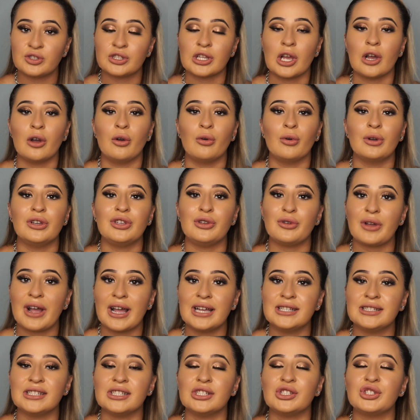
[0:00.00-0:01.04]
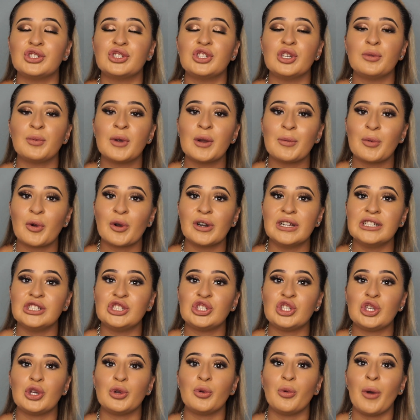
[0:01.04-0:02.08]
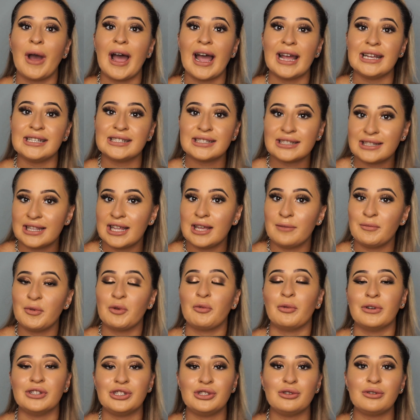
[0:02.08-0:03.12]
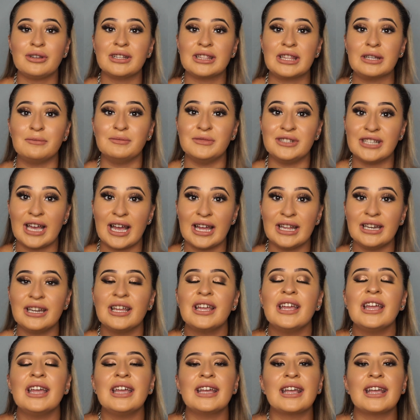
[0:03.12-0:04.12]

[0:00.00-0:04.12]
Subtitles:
So you guys, it's super important to ice them once you get them done.